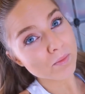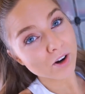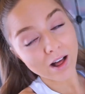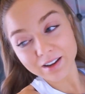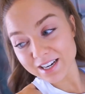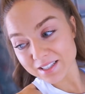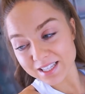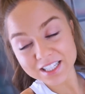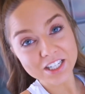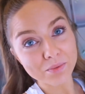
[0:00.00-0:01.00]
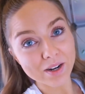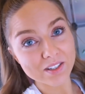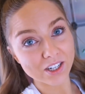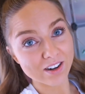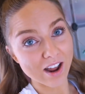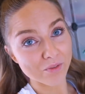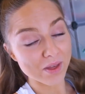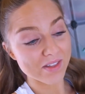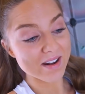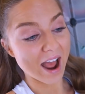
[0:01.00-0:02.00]
more colors this is just what I started off
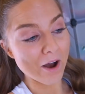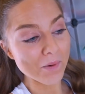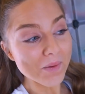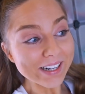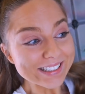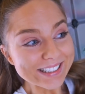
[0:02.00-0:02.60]
with now